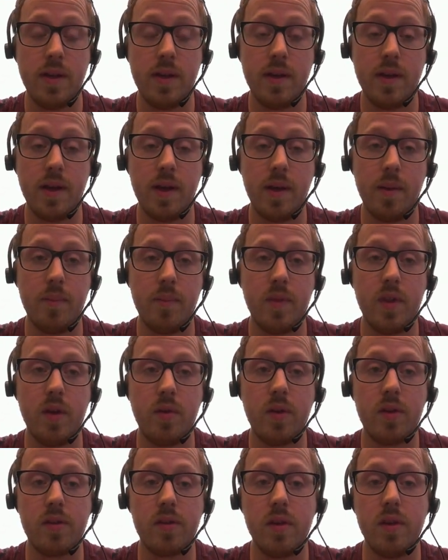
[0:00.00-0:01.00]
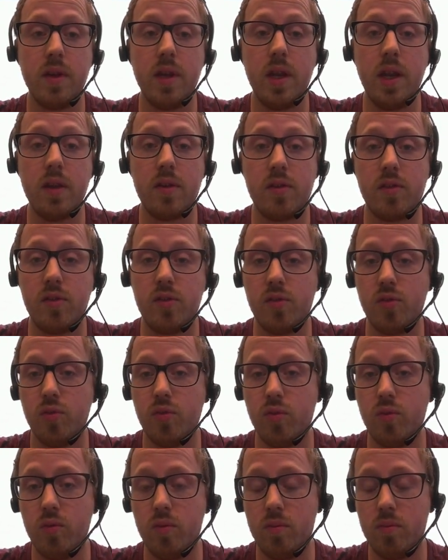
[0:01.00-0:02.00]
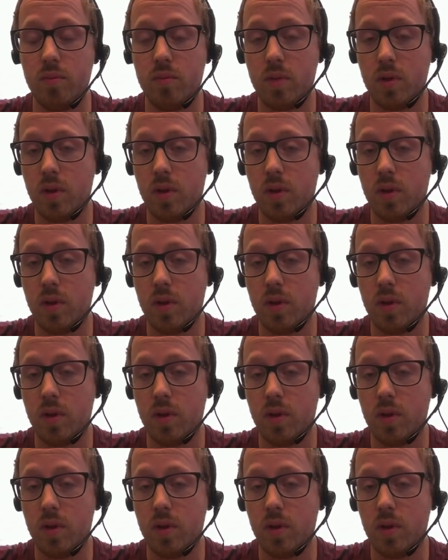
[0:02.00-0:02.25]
there is a need to